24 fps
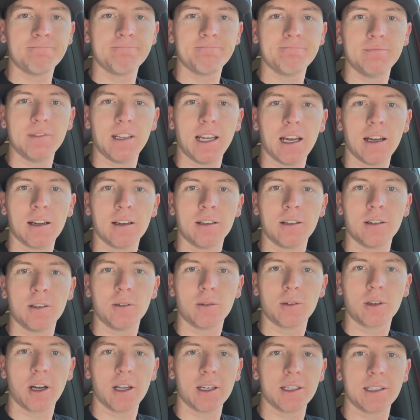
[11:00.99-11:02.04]
yeah,
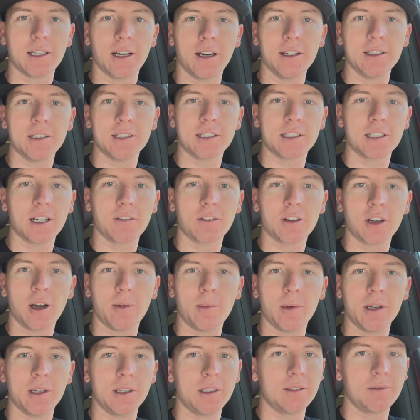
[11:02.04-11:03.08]
got tons of stuff
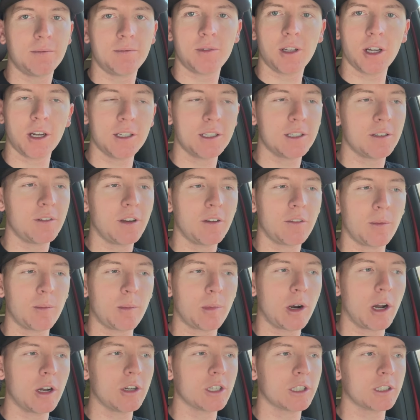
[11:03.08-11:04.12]
coming, tons of different
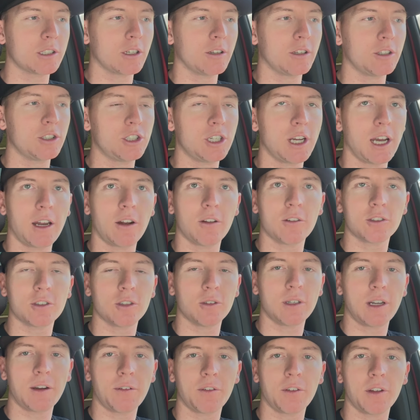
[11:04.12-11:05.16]
projects on the channel. So
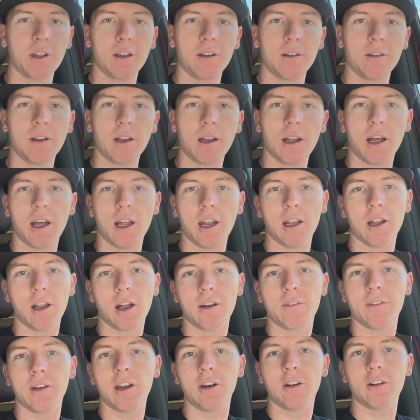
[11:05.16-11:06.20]
definitely a lot
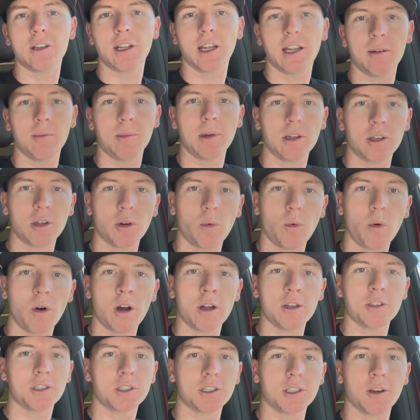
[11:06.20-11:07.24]
of entertainment to
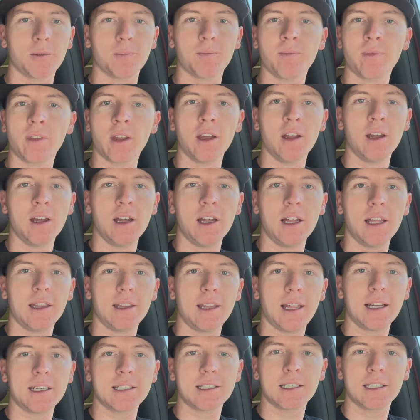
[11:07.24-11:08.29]
watch. So
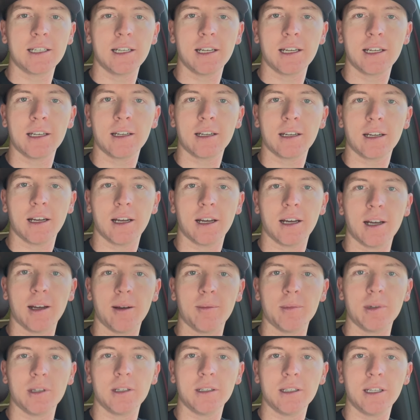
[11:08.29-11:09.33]
thanks again.
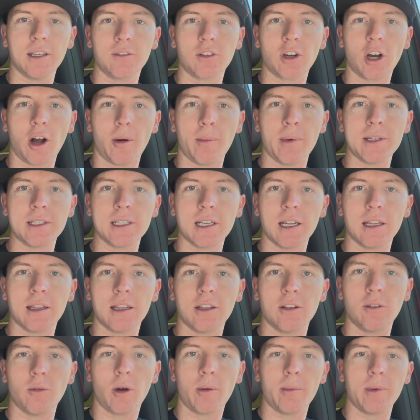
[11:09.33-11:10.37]
Leave comments, anything
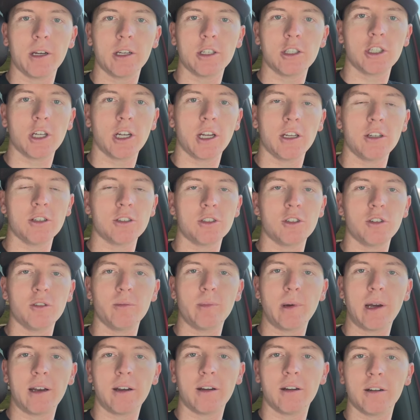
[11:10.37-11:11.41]
you want me to change, do
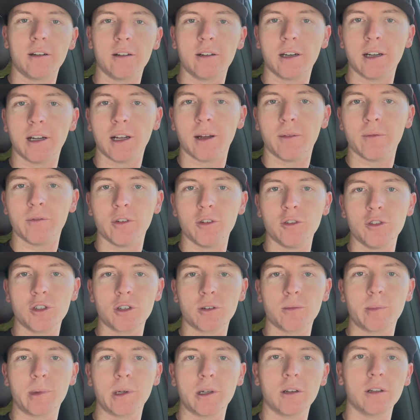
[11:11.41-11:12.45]
better, future
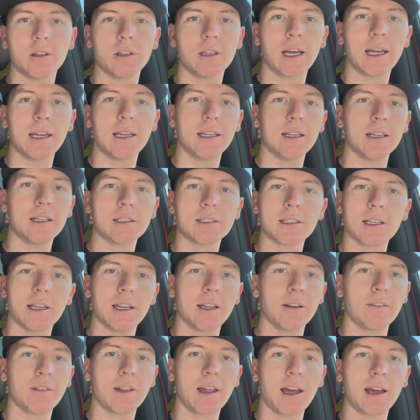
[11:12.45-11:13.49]
build ideas.
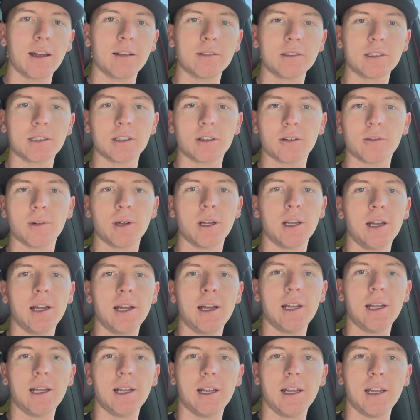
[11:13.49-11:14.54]
So,
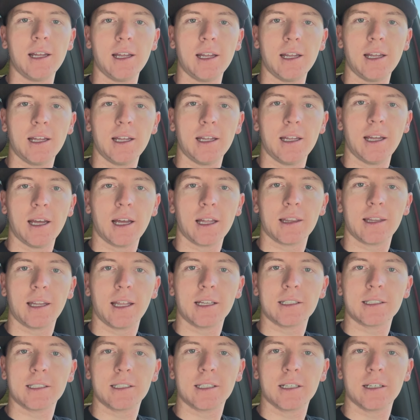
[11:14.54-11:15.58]
yeah,
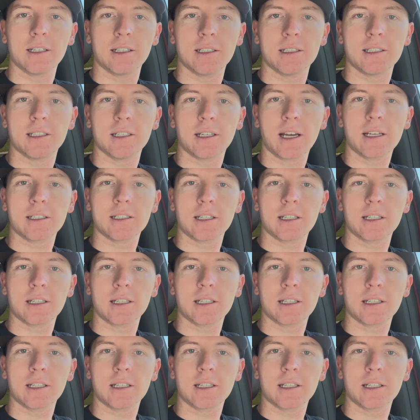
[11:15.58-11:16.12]
thanks again.